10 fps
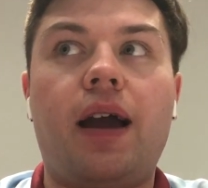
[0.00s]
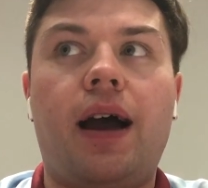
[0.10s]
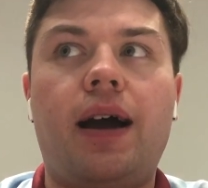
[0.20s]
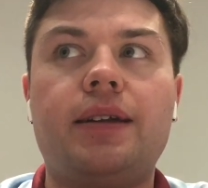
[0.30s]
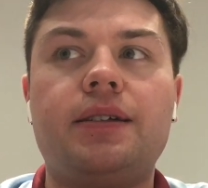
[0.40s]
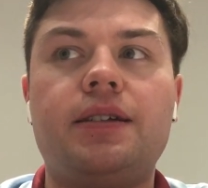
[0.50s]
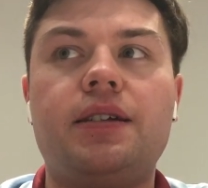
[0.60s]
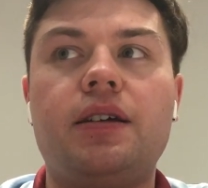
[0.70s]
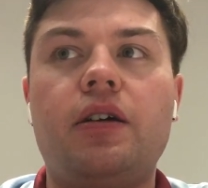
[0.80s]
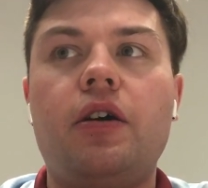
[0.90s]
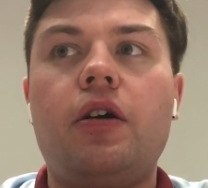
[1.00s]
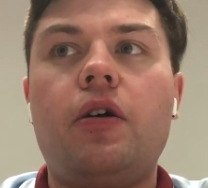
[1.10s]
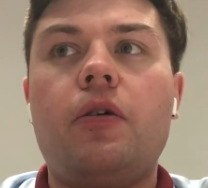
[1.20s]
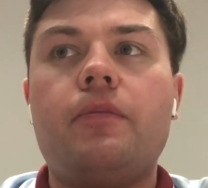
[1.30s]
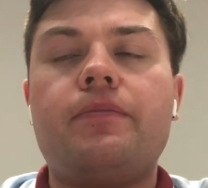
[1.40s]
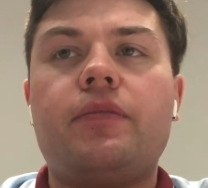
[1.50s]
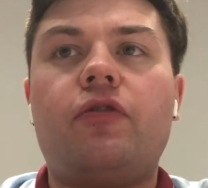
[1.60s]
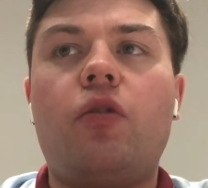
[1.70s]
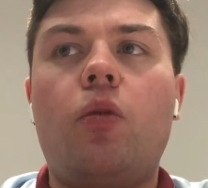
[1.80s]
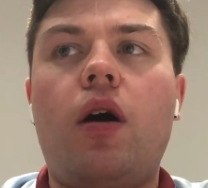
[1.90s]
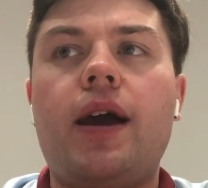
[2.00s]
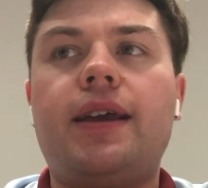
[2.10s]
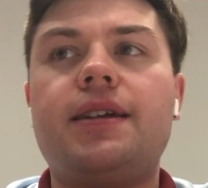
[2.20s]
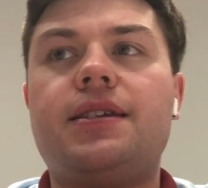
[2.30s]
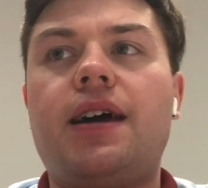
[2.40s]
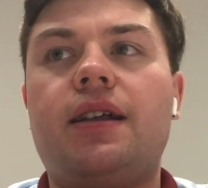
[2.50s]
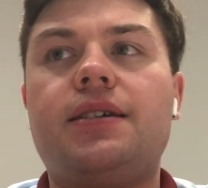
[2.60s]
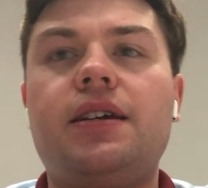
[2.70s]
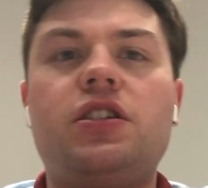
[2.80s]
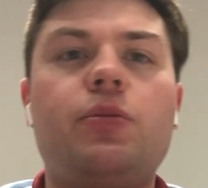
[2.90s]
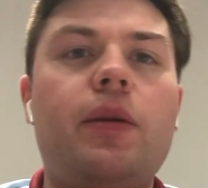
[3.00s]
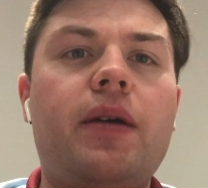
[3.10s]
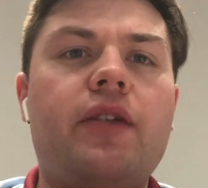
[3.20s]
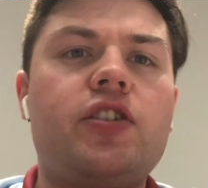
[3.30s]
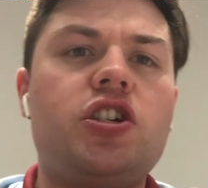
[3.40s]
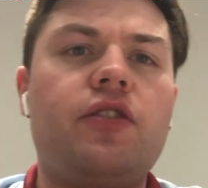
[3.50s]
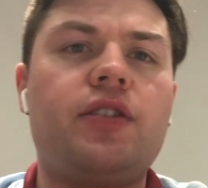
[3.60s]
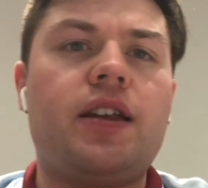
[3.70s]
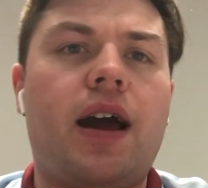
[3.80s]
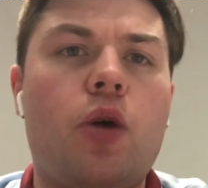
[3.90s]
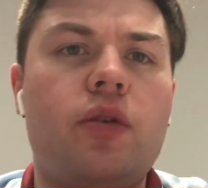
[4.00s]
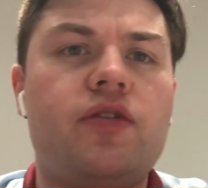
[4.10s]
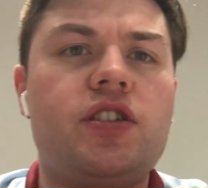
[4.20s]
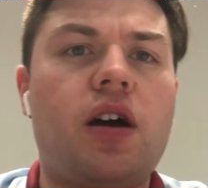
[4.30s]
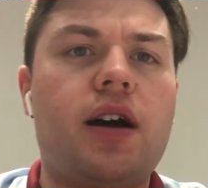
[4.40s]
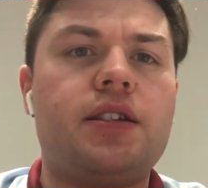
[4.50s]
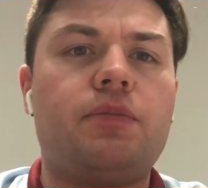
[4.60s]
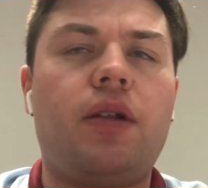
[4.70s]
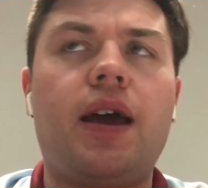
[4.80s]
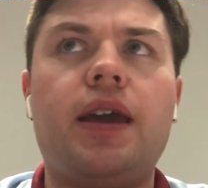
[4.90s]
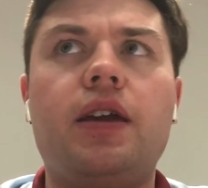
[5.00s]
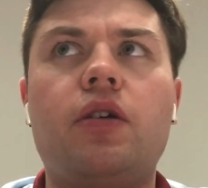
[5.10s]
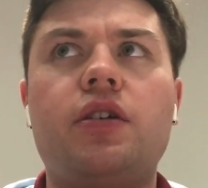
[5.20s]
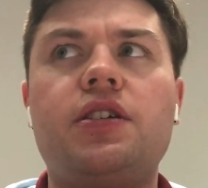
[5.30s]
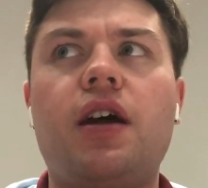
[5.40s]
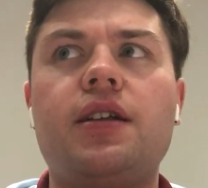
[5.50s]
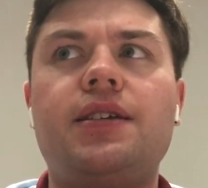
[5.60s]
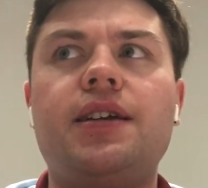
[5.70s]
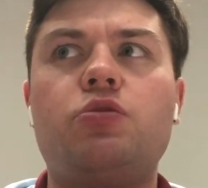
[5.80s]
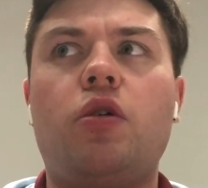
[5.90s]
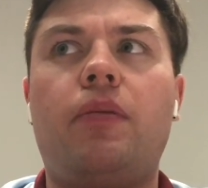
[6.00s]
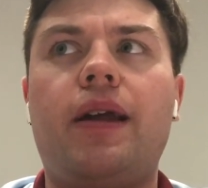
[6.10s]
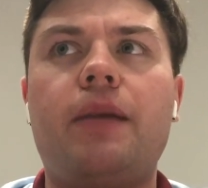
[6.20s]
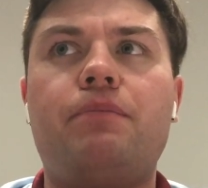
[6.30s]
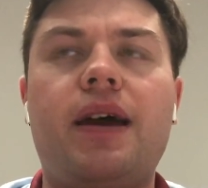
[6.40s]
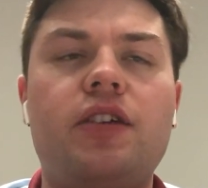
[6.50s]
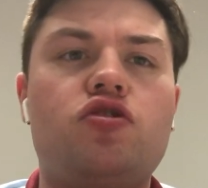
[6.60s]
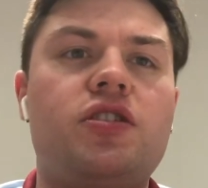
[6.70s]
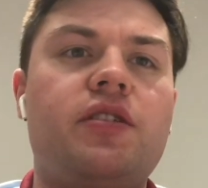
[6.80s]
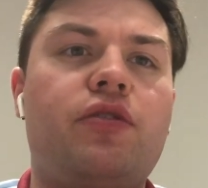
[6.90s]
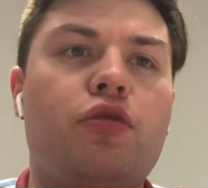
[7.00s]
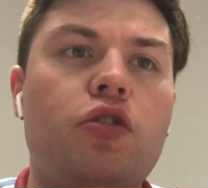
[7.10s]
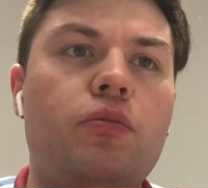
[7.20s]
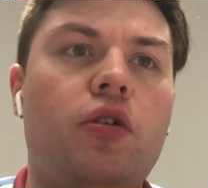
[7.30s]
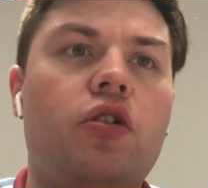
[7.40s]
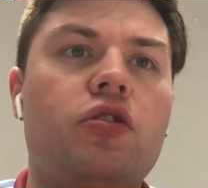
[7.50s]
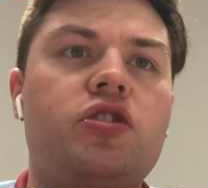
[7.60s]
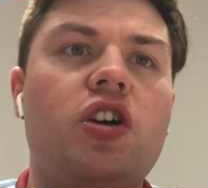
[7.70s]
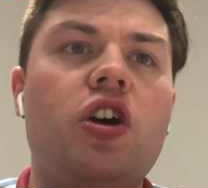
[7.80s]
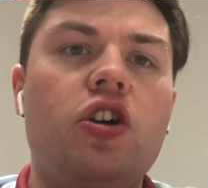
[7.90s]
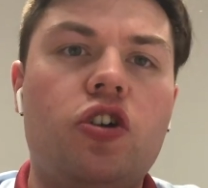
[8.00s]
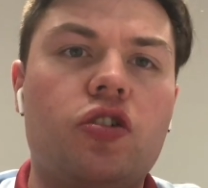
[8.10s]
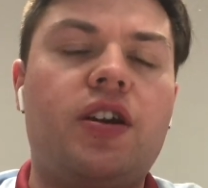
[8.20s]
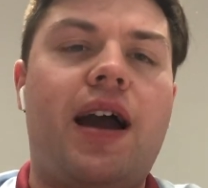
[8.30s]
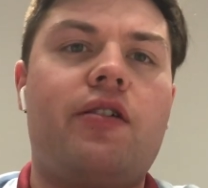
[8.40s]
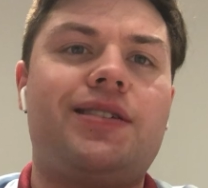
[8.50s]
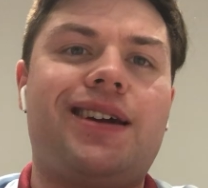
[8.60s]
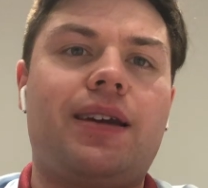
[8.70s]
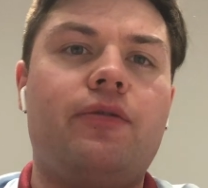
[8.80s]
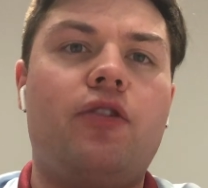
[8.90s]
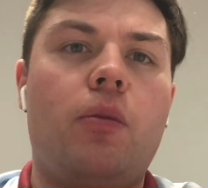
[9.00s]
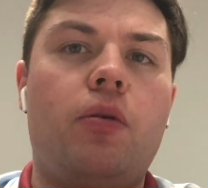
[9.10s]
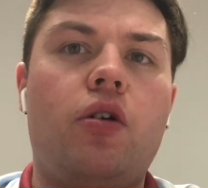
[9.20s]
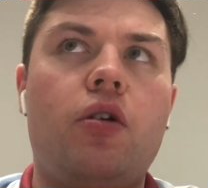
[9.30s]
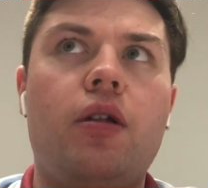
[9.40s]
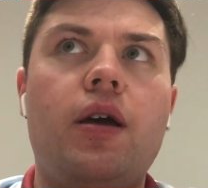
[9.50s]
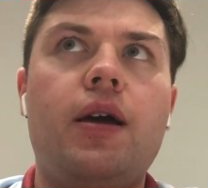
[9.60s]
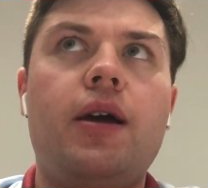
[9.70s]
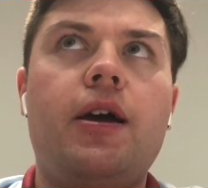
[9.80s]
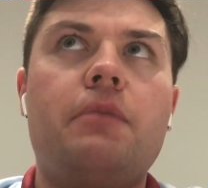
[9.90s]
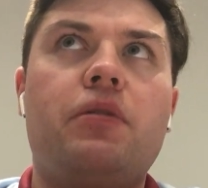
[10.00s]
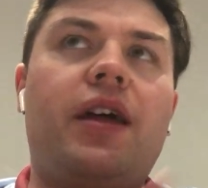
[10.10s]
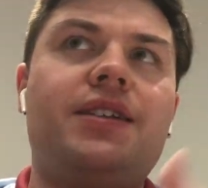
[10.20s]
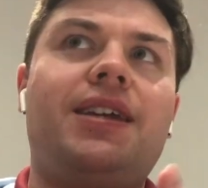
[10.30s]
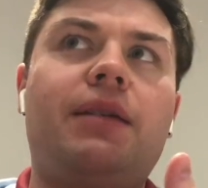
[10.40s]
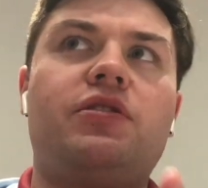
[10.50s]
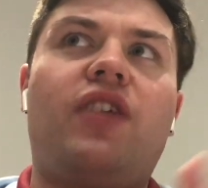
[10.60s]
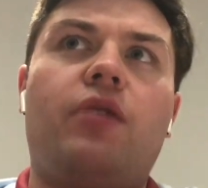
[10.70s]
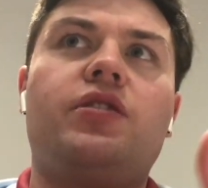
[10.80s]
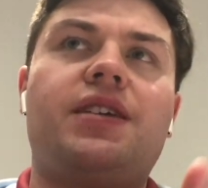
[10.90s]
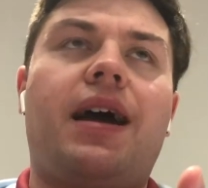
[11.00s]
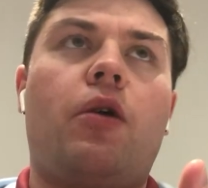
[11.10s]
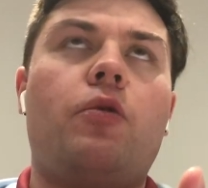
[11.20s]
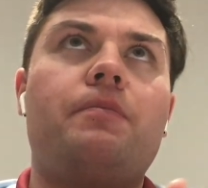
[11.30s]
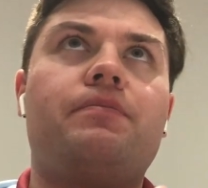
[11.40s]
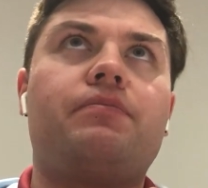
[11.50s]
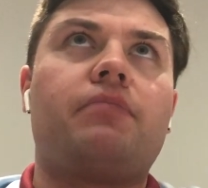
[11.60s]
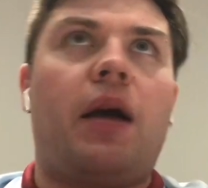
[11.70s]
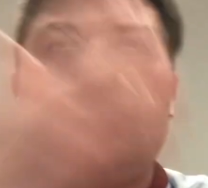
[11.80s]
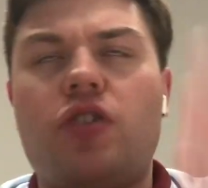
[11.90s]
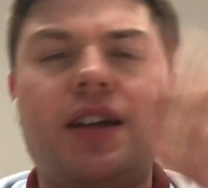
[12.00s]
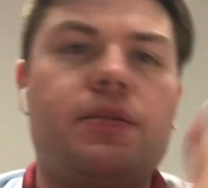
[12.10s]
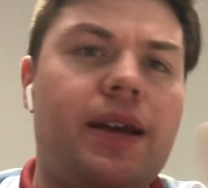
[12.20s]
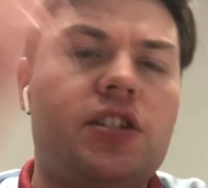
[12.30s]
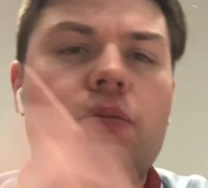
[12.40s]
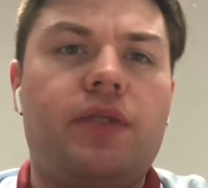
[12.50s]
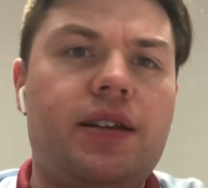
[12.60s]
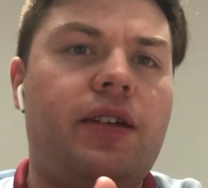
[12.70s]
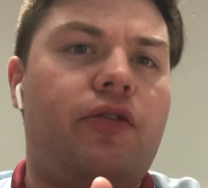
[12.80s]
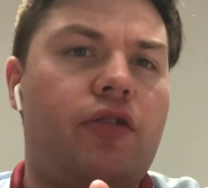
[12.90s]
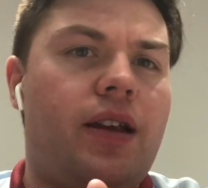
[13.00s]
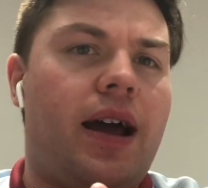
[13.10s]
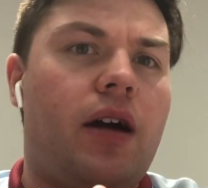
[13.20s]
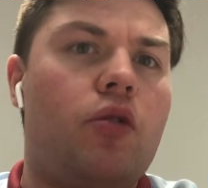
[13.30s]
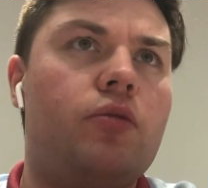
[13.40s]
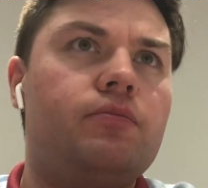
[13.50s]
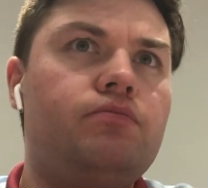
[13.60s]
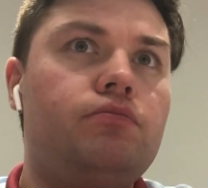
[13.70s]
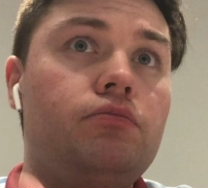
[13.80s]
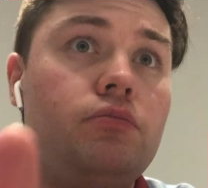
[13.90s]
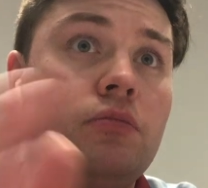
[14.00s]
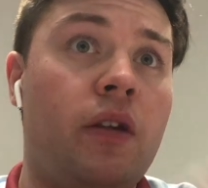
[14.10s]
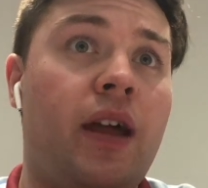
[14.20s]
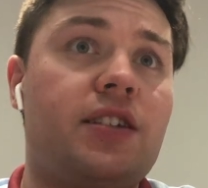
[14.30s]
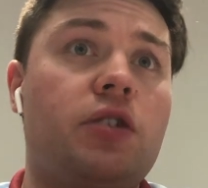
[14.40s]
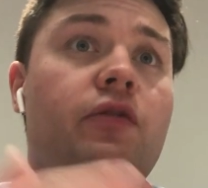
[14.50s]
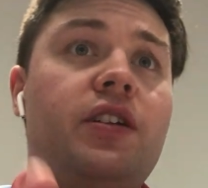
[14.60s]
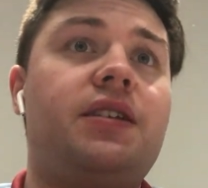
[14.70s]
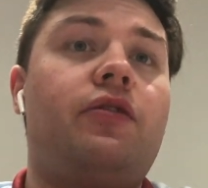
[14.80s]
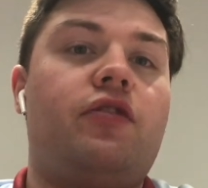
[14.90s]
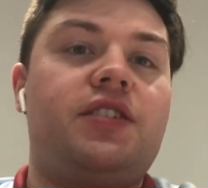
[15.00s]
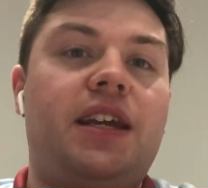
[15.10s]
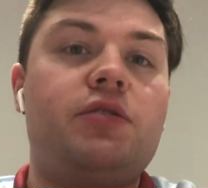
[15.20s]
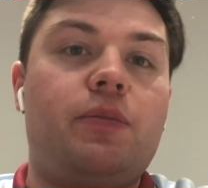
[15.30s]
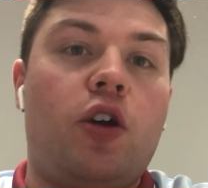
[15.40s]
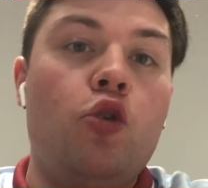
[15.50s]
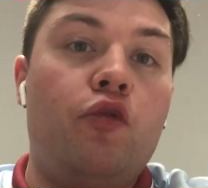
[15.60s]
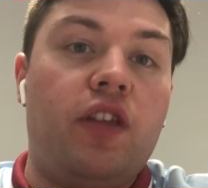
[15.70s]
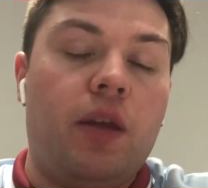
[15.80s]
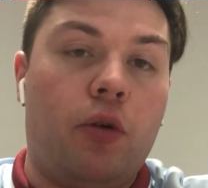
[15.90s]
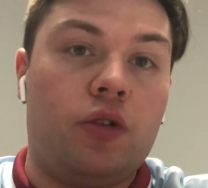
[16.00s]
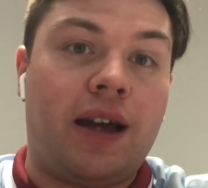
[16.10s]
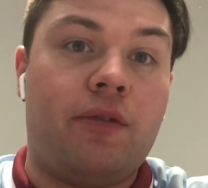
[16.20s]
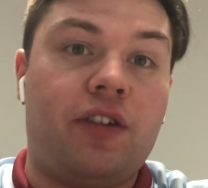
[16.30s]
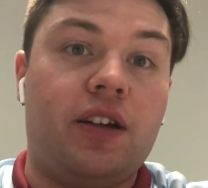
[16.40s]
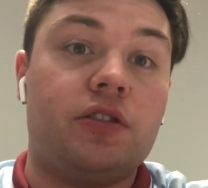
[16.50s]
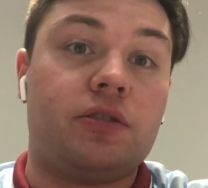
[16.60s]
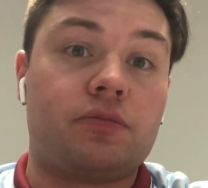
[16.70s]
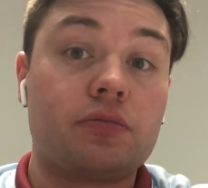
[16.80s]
And from what I can tell, there seems to be a bit of a shift in how we've started to play. At the start of the season, we were playing penetrative through balls, good counter-attacking football, but then teams found us out. And we tried to make something different now. And that something different seems to be hoofing the ball downfield.